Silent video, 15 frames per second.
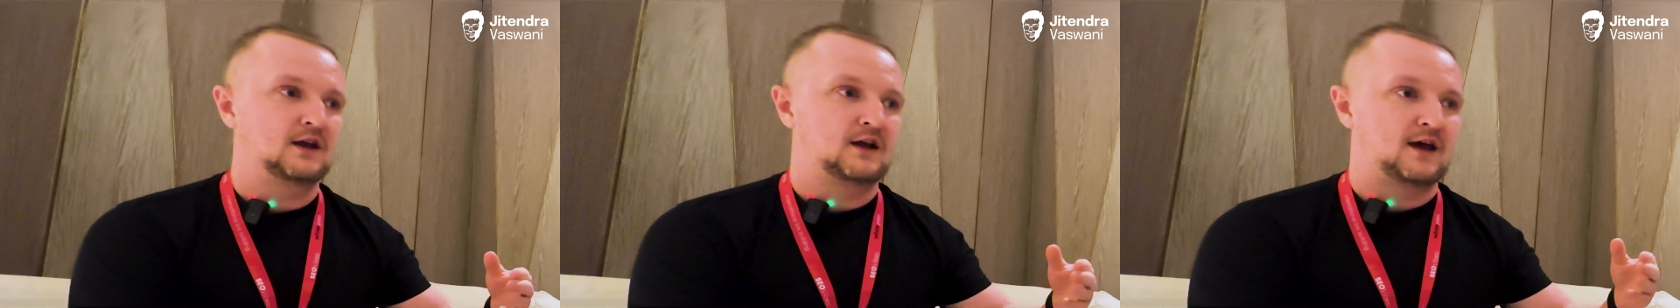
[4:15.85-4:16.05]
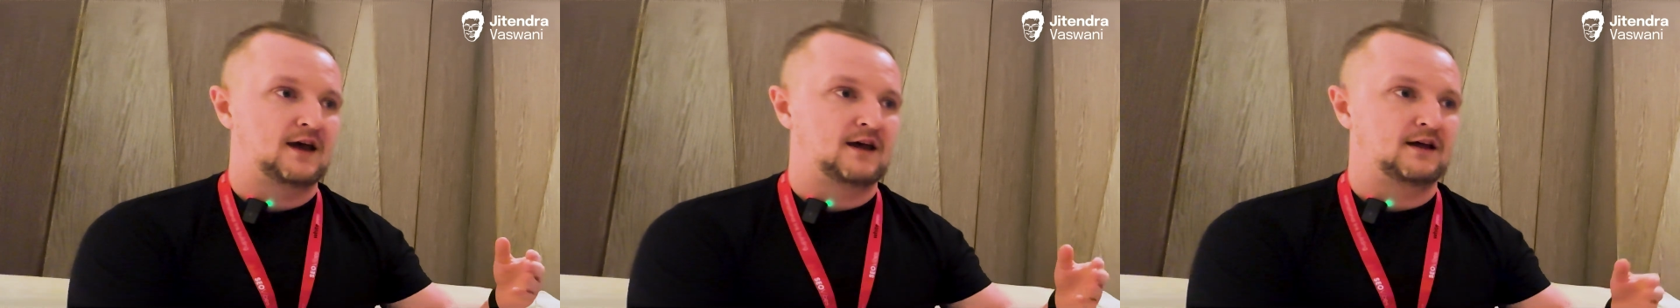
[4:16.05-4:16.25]

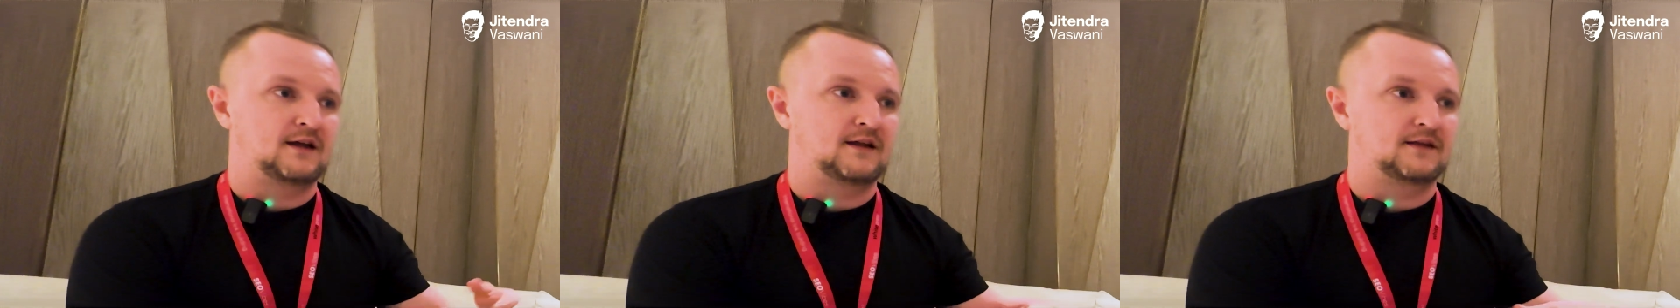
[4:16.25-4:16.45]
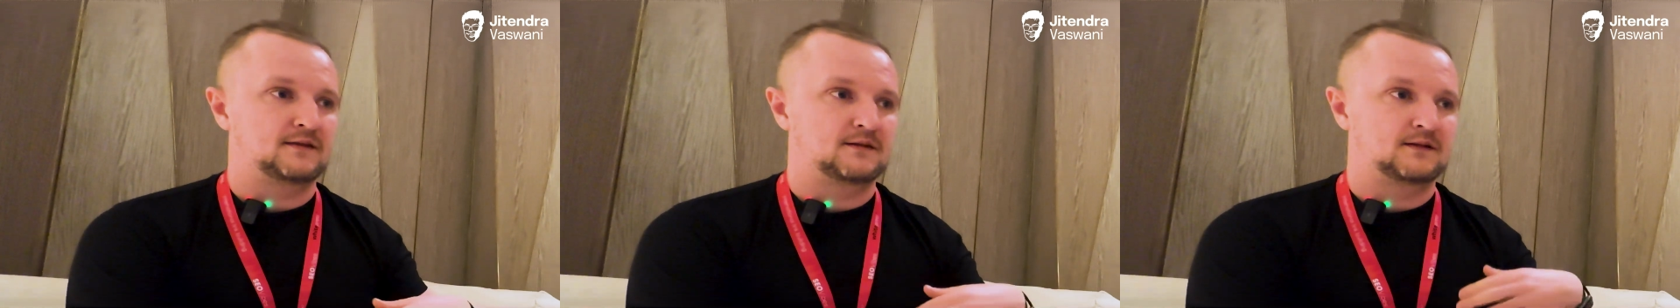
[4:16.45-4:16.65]

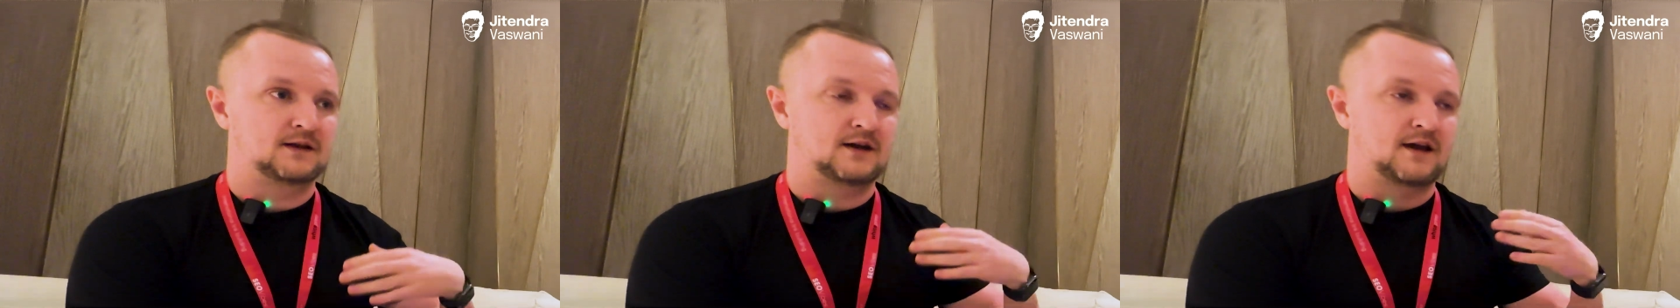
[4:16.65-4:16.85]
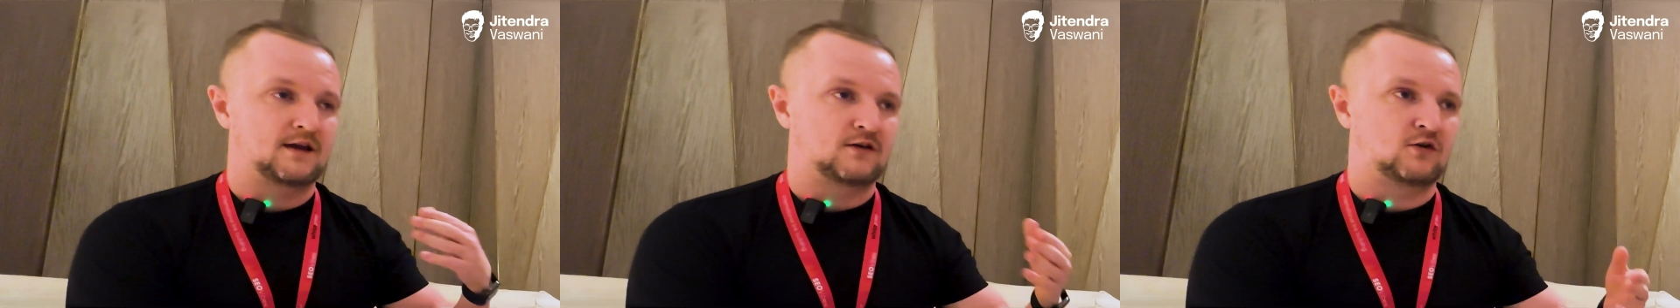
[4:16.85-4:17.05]
and the
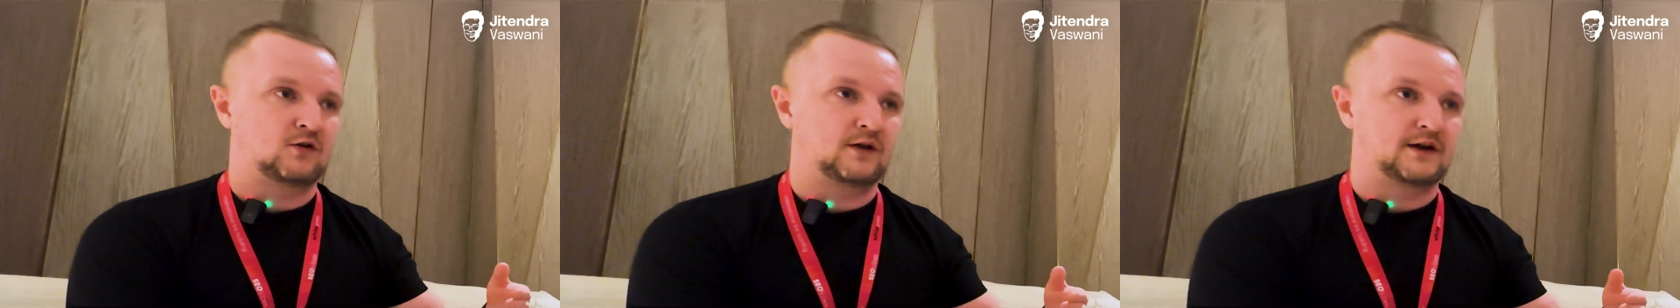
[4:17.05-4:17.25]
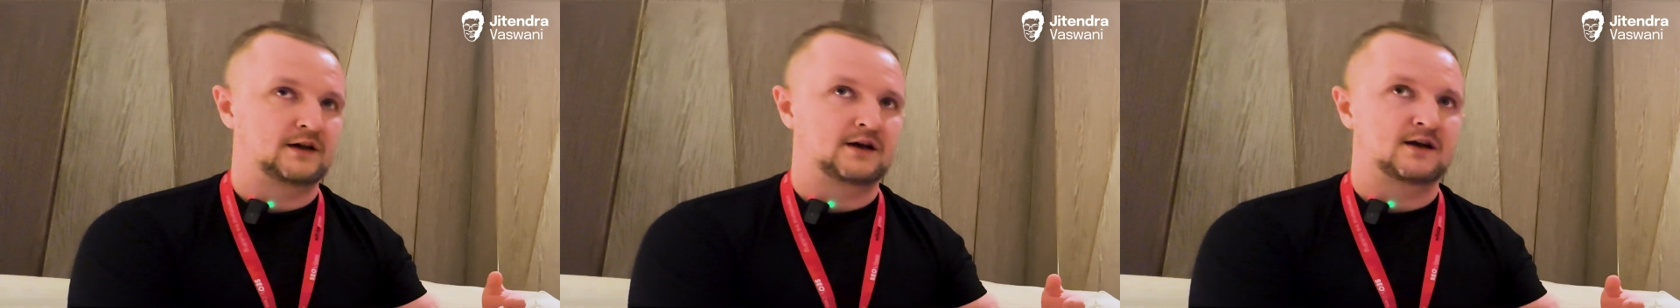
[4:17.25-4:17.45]
whole
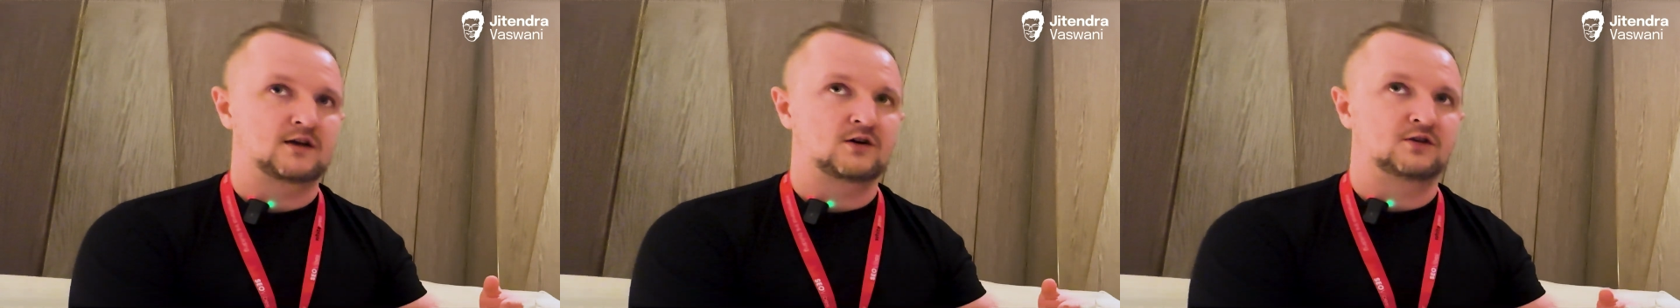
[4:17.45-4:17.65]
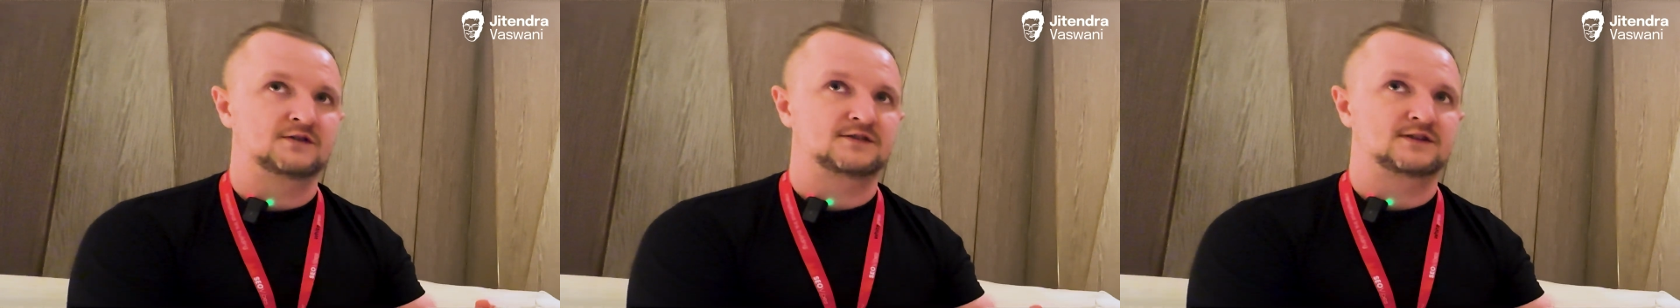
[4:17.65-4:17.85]
AI
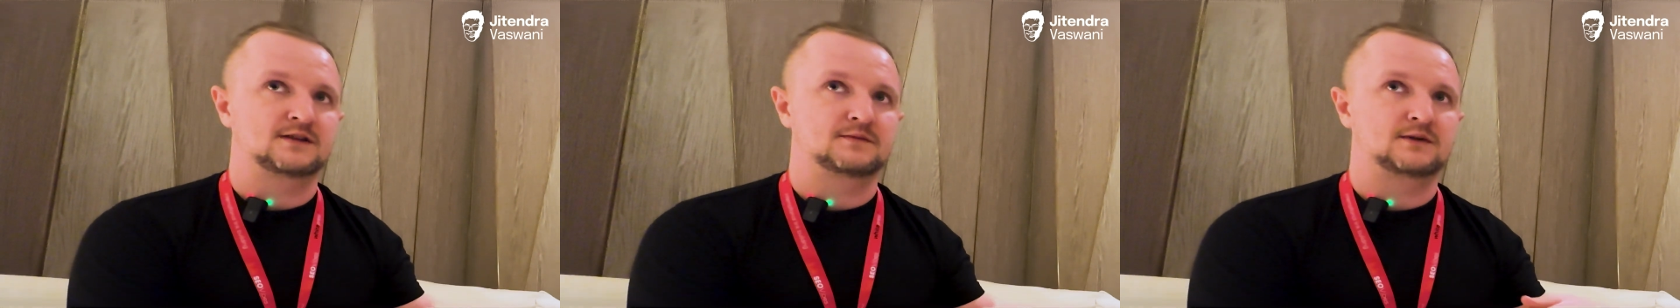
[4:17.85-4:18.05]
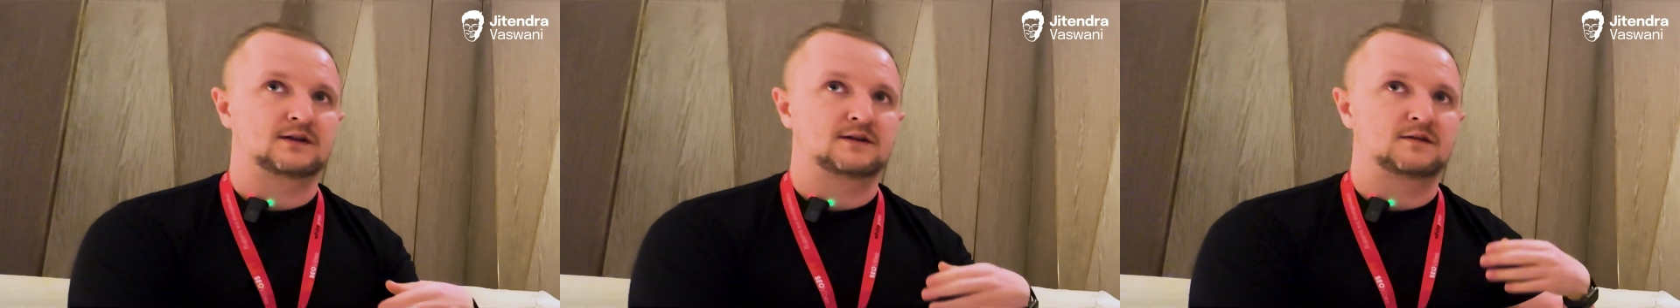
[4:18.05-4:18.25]
concept
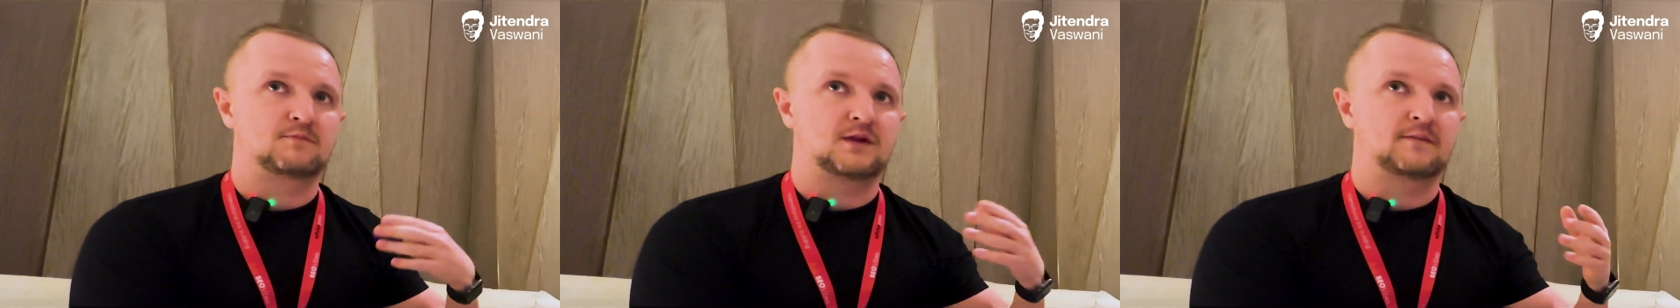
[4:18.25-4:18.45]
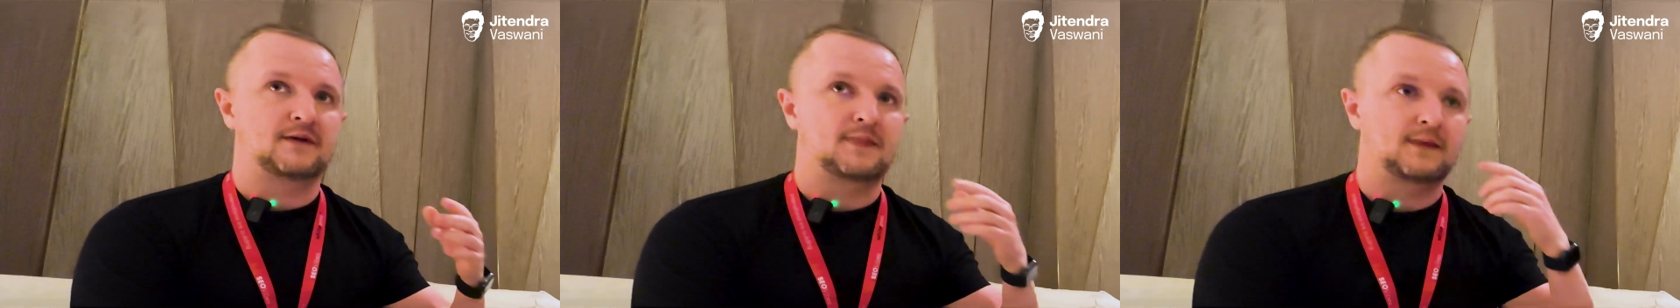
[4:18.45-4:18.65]
and
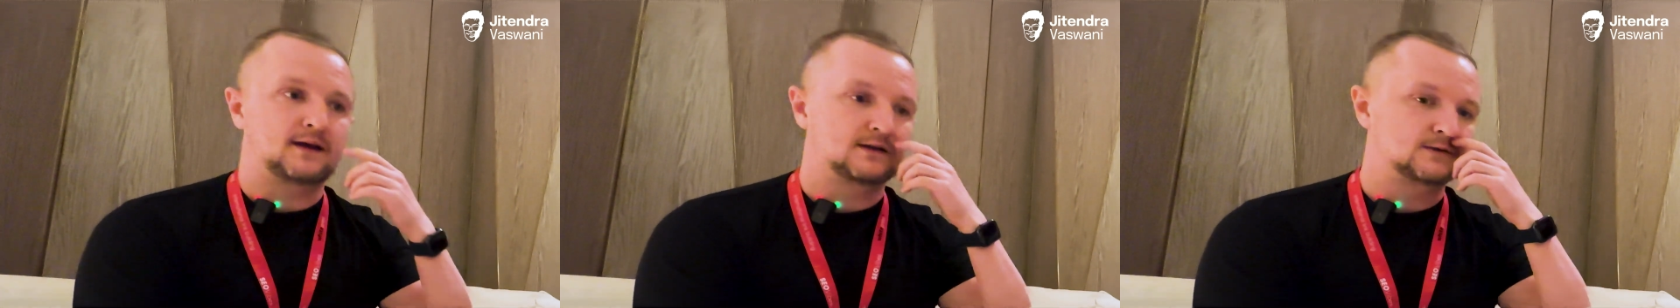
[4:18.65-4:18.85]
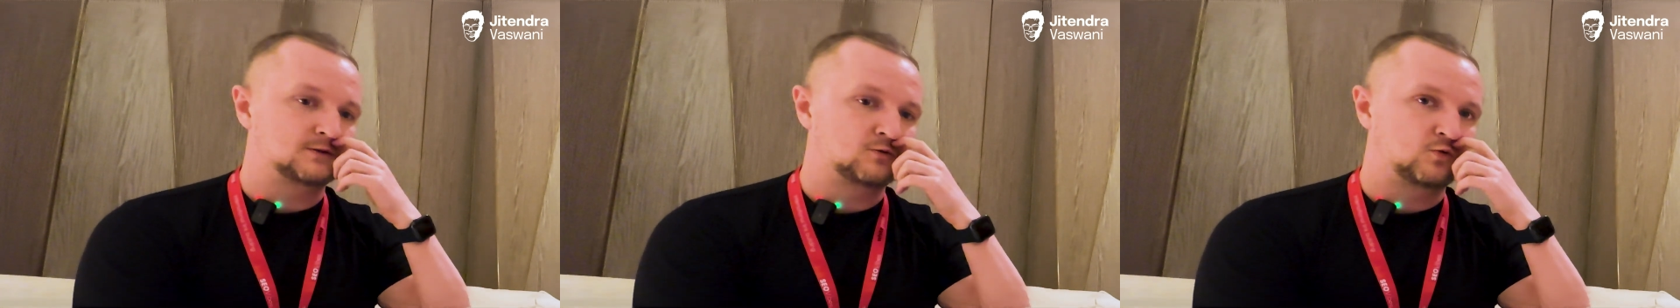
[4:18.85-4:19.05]

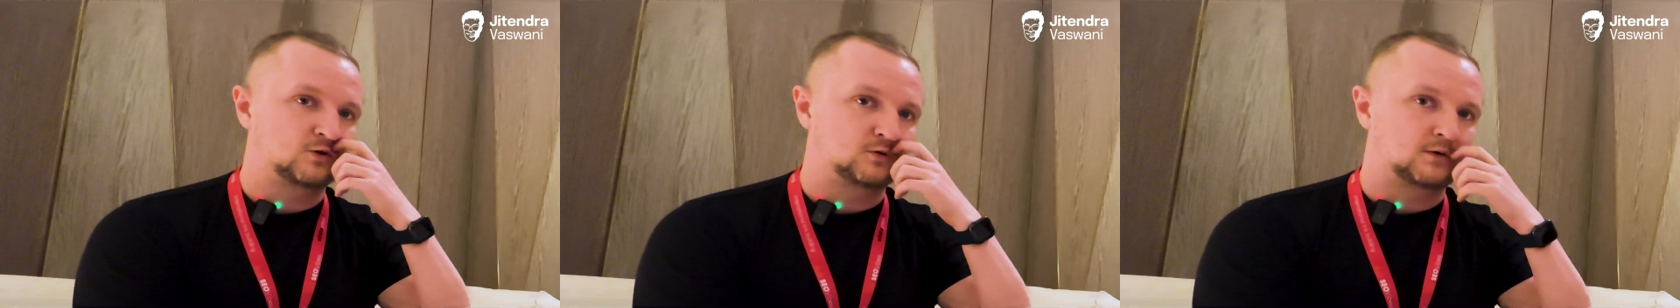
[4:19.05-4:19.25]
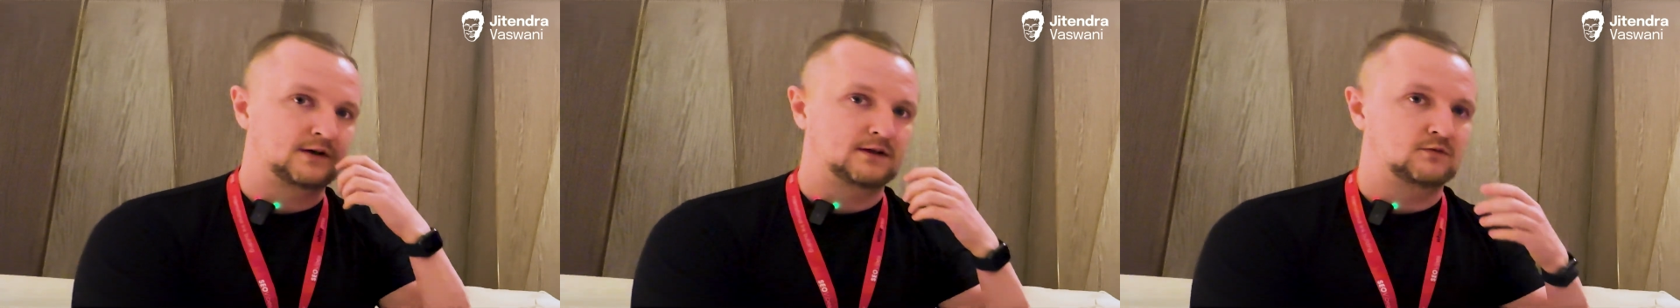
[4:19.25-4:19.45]
implementation
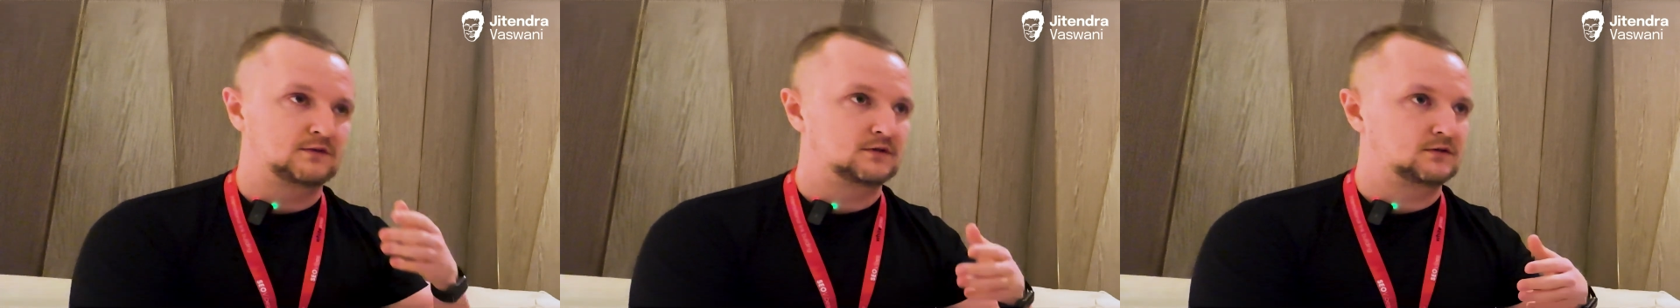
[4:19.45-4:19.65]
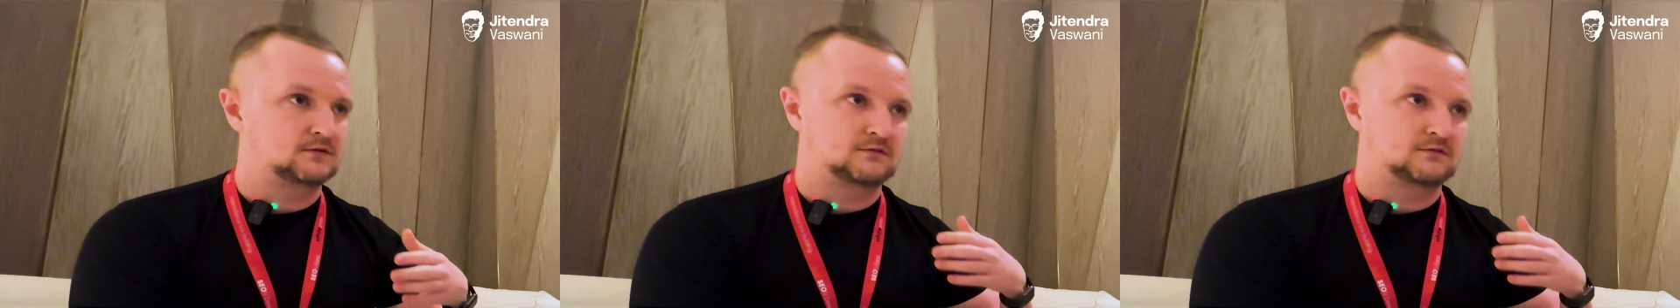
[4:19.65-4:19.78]
worldwide will